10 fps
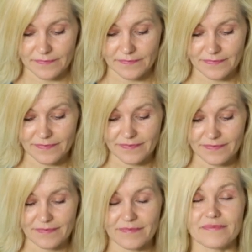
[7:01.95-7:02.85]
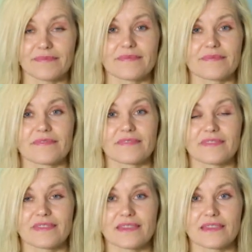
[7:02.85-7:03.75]

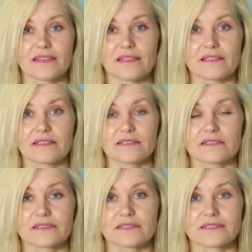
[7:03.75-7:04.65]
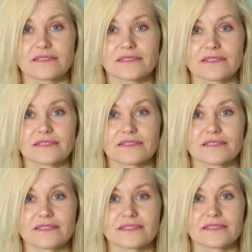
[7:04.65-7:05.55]

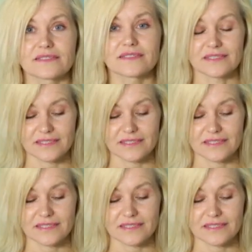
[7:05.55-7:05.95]
Nothing is said.